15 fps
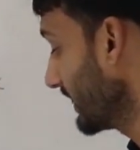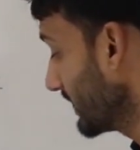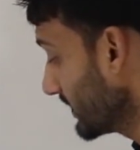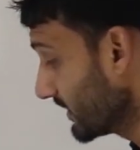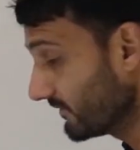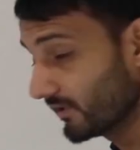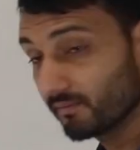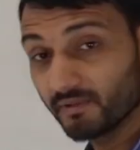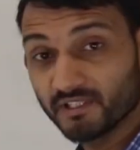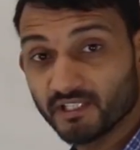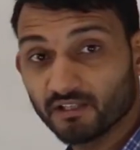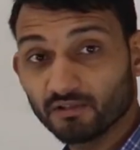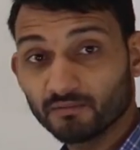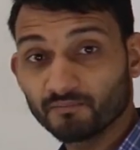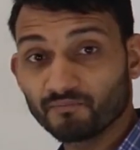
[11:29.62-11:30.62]
energy will be
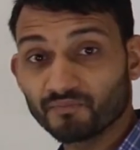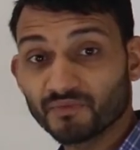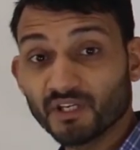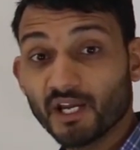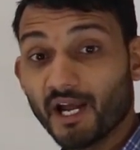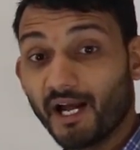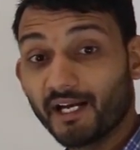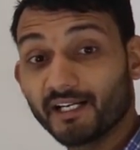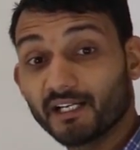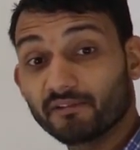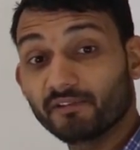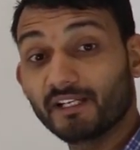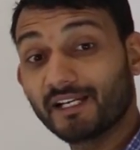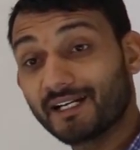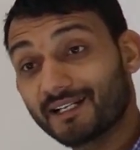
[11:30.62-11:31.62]
0 and it
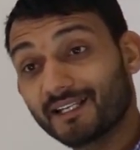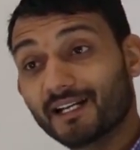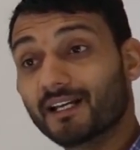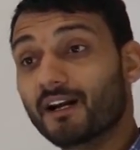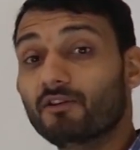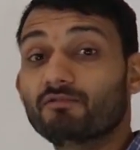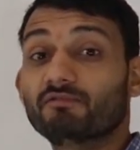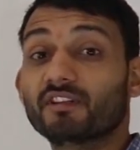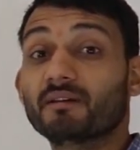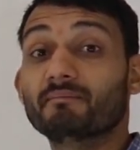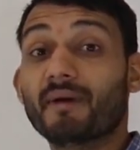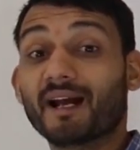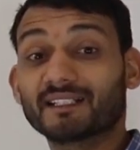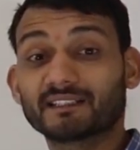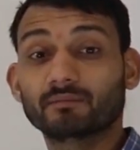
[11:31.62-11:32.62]
will hit the ground with a
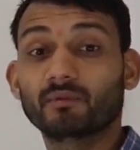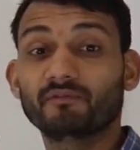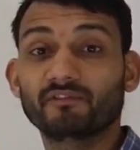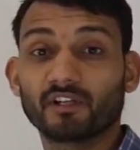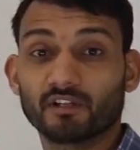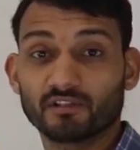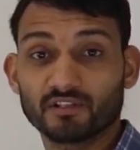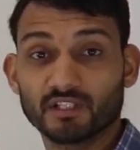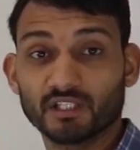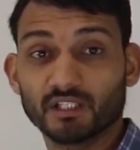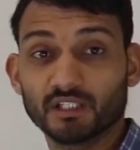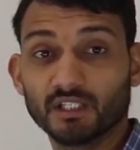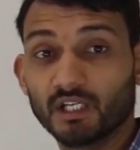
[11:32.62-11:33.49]
maximum velocity.